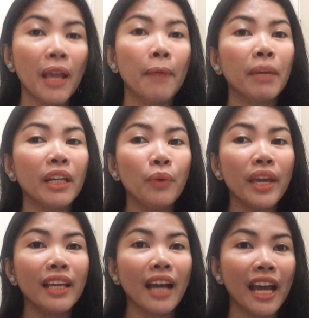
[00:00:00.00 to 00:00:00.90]
By the
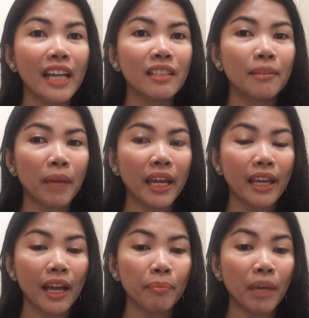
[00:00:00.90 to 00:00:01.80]
way guys,
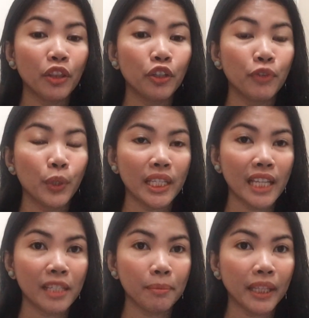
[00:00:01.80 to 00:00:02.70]
my interview is
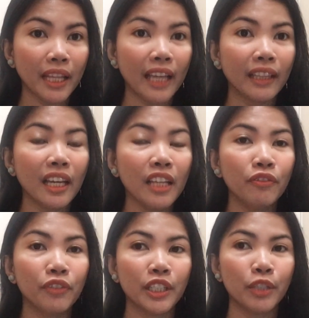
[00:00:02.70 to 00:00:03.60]

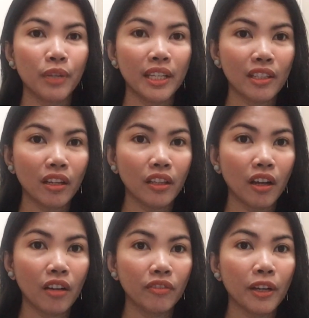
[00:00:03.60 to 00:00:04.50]
expedited for the reason
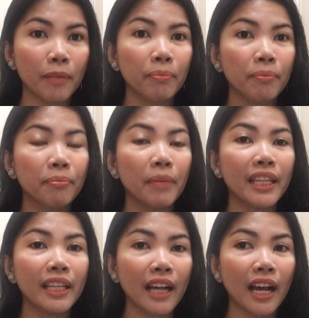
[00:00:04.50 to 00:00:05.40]
of
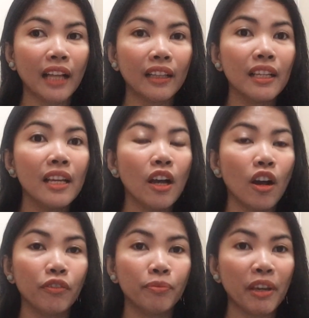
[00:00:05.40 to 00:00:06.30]
medical
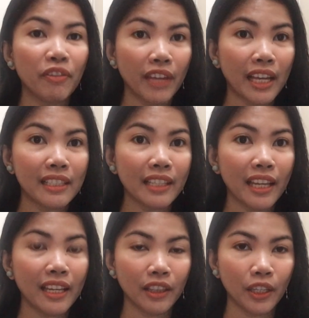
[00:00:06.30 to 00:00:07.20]
of my
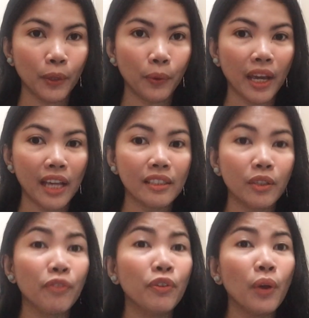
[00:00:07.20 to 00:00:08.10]
fiance in the US.
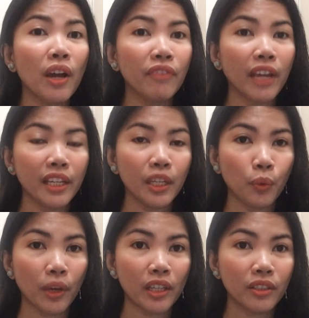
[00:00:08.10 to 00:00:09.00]
So if you have any
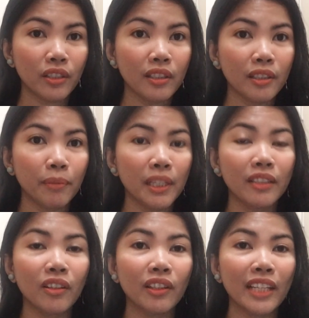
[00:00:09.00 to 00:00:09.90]
questions, please
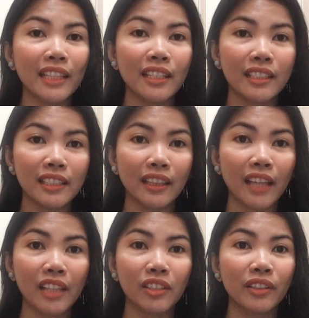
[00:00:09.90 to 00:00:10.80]
don't
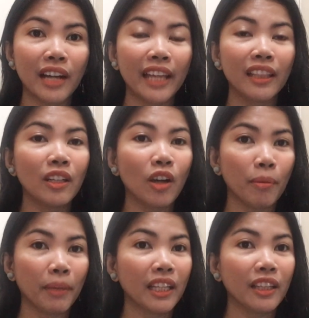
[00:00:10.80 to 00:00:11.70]
hesitate to write a
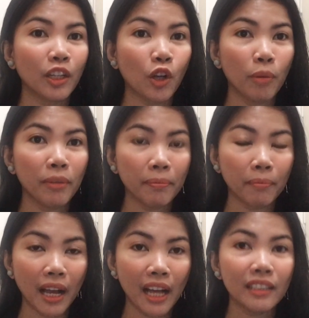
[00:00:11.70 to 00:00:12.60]
comment in the comment
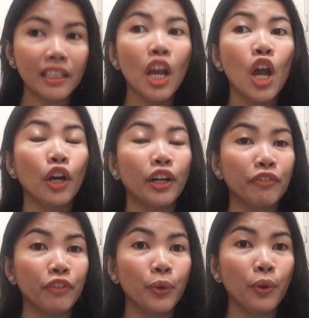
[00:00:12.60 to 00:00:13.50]
box, or
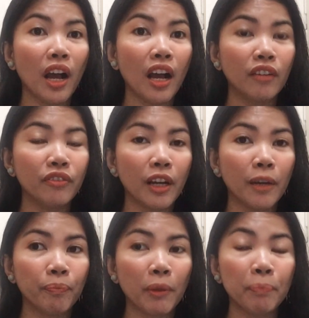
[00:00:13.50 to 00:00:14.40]
if you have
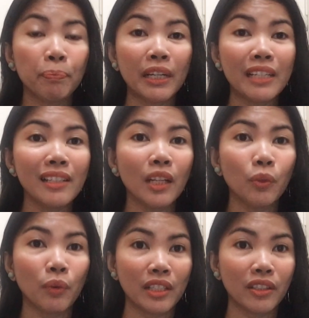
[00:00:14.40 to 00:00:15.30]
a personal
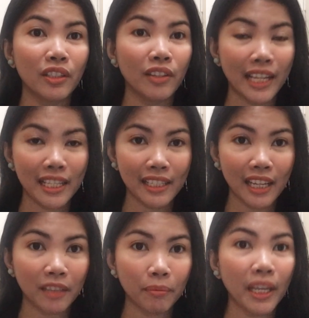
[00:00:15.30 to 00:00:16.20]
question, you can
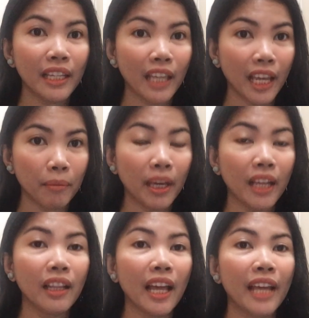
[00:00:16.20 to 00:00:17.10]
send me an
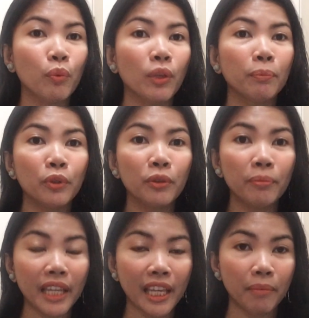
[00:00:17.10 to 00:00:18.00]
email. I will put
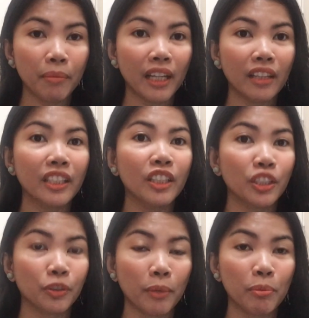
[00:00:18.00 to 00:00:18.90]
my email on the
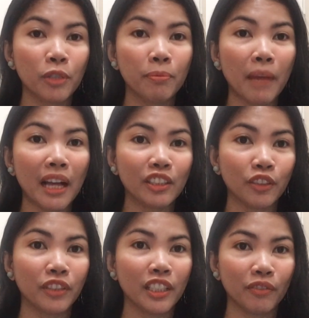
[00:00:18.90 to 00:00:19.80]
description box
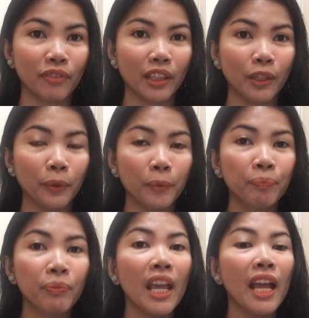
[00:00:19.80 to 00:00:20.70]
of this video.
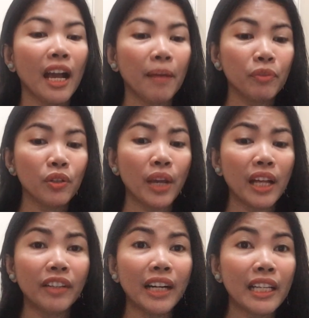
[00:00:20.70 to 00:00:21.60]
So
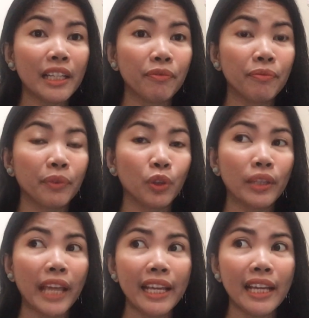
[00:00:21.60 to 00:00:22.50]
here
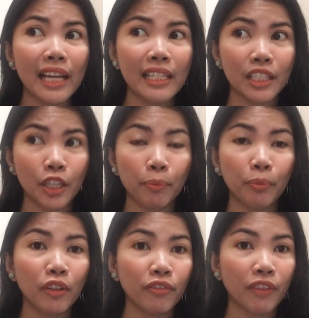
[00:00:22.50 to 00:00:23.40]
today guys is
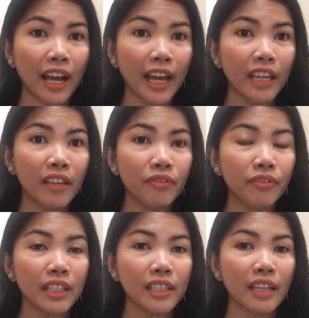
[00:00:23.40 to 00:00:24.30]
April
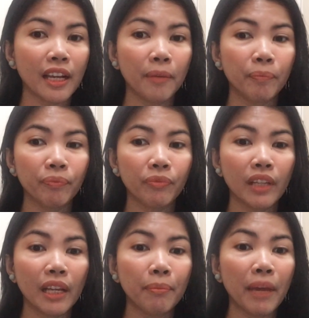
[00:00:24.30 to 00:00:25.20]
5. It's
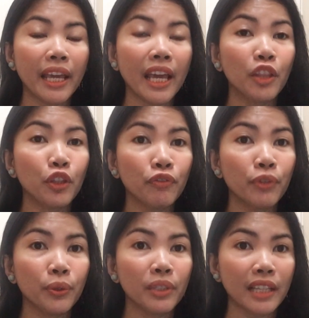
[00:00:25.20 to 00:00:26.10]
my
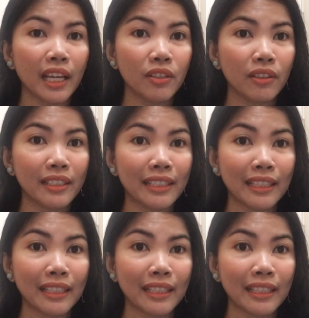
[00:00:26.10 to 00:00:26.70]
interview schedule is at